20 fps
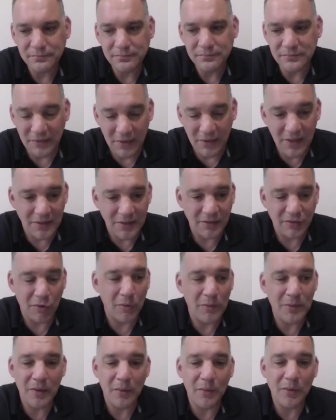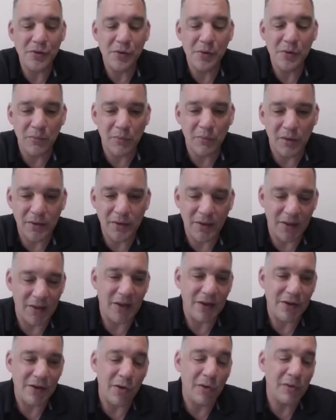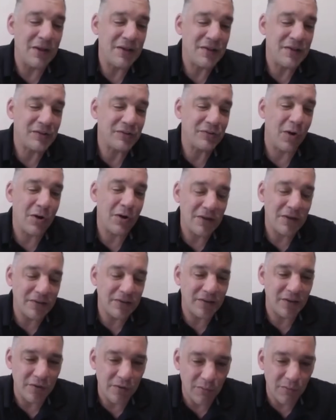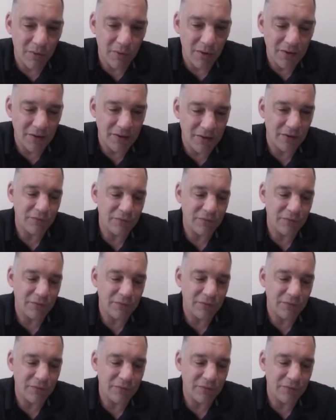Yeah, they told me they were doing one. And I know they started to do one, and then